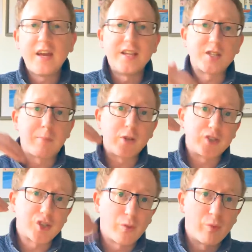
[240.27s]
It's about
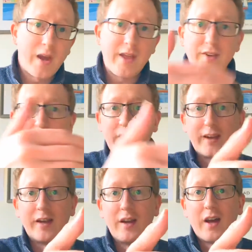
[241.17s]

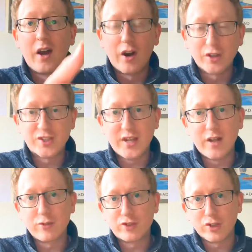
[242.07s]
surrendering
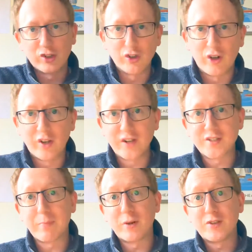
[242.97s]
ourselves to God. It's
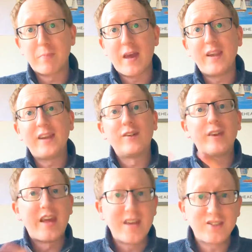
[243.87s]
about depending
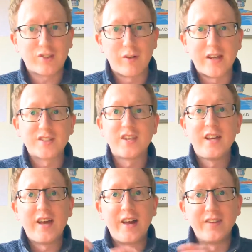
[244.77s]
on his grace
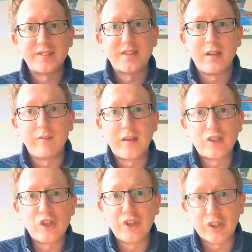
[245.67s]
and the
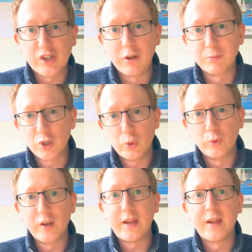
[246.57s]
salvation that comes
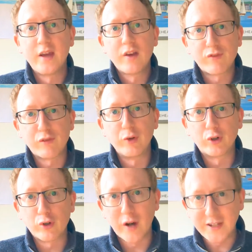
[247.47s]
only through
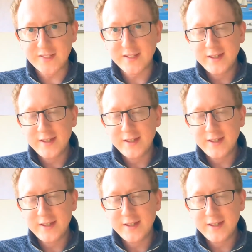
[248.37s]
Christ.